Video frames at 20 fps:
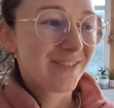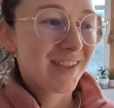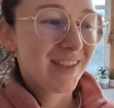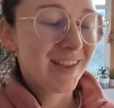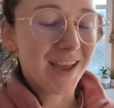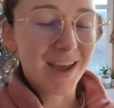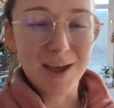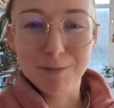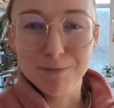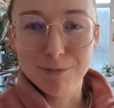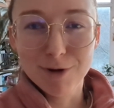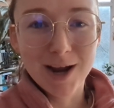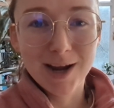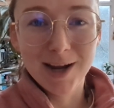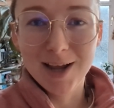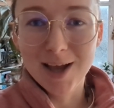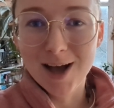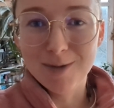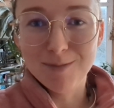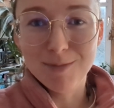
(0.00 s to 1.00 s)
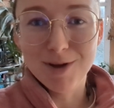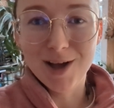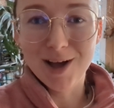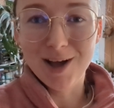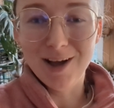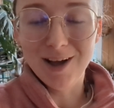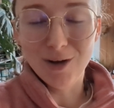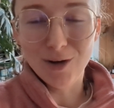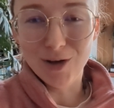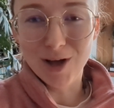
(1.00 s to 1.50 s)
like a
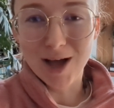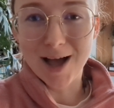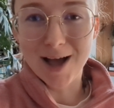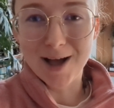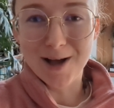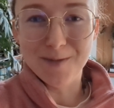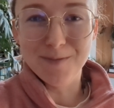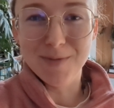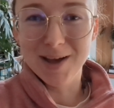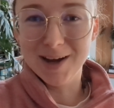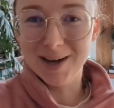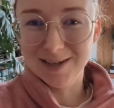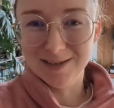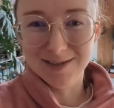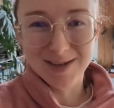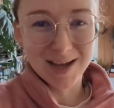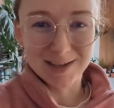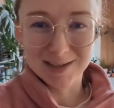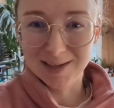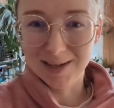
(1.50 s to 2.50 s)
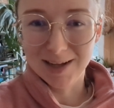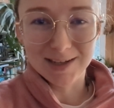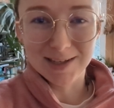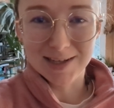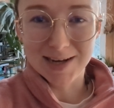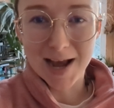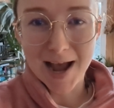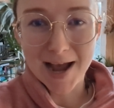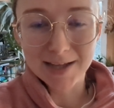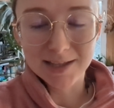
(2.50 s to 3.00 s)
pranayama, and yesterday I
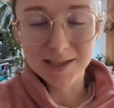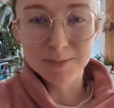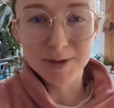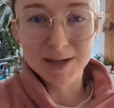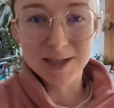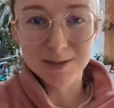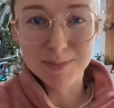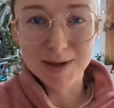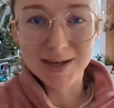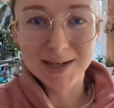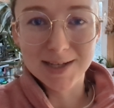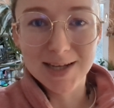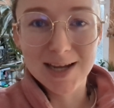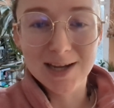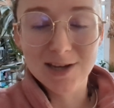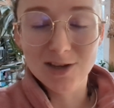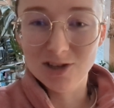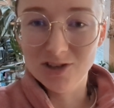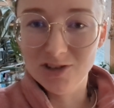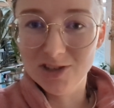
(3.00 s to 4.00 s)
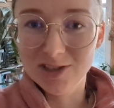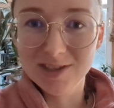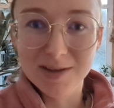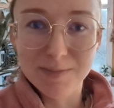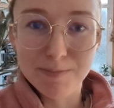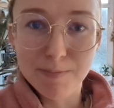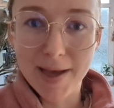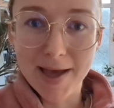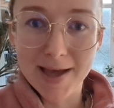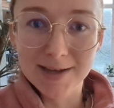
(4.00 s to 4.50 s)
did a headspace meditation just
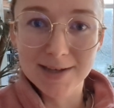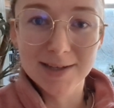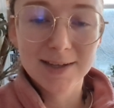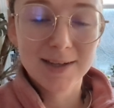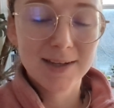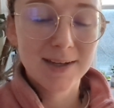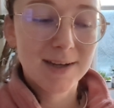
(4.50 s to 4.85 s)
in bed,